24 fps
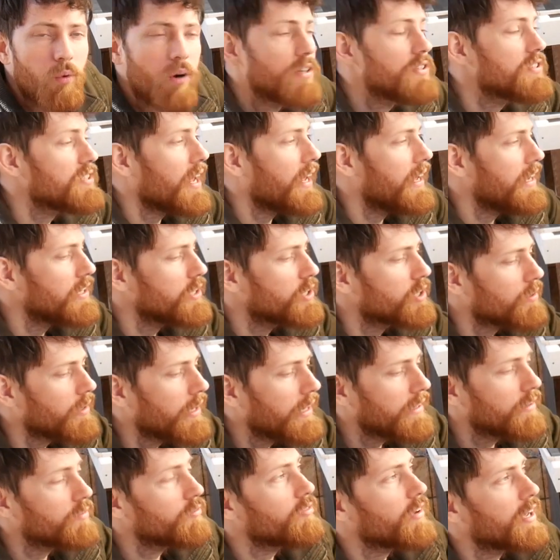was a
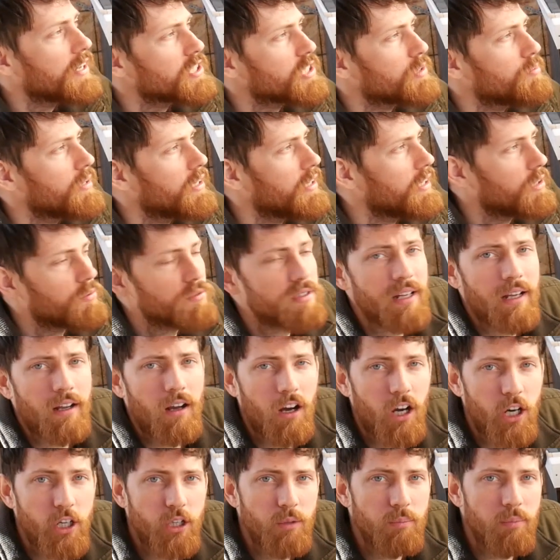great investment. It was like
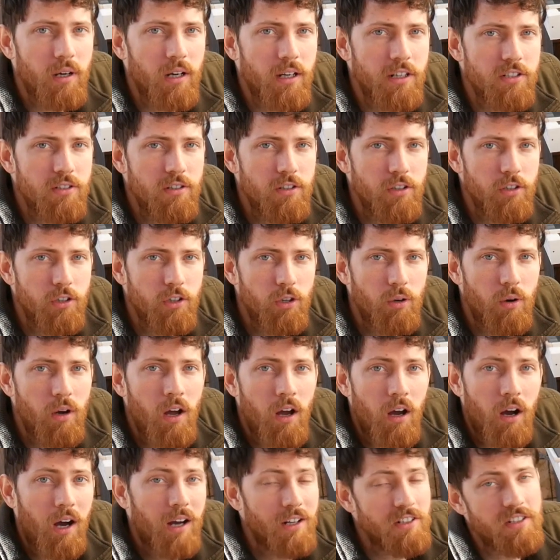$100 new
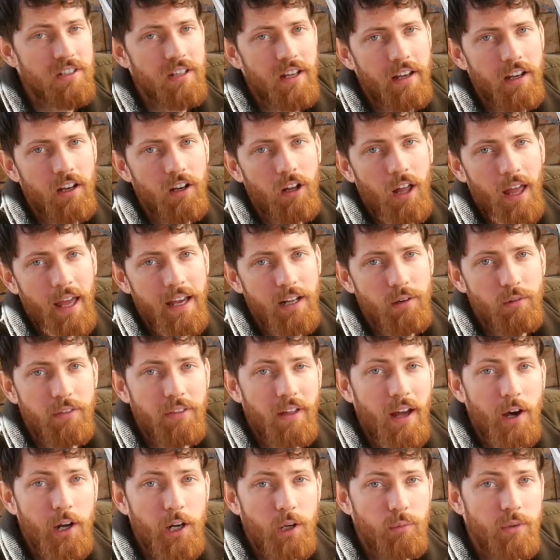on sale, and
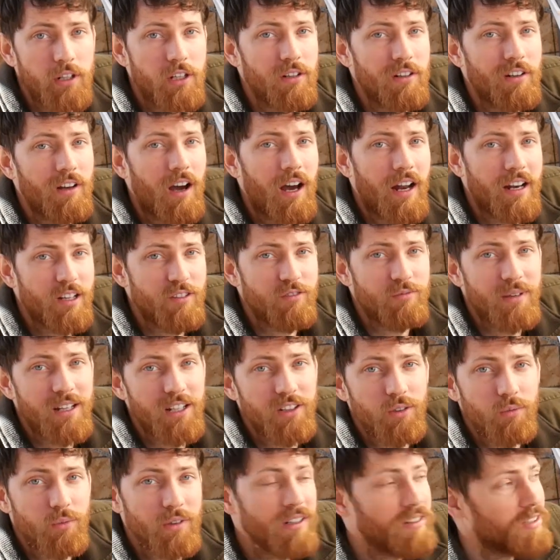without it, we could not have made
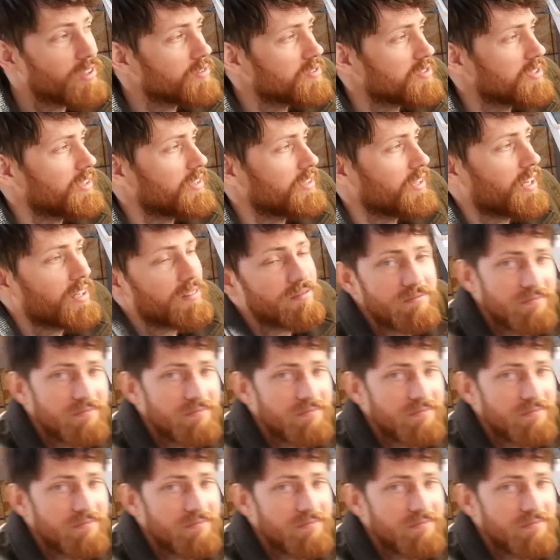the windows like that.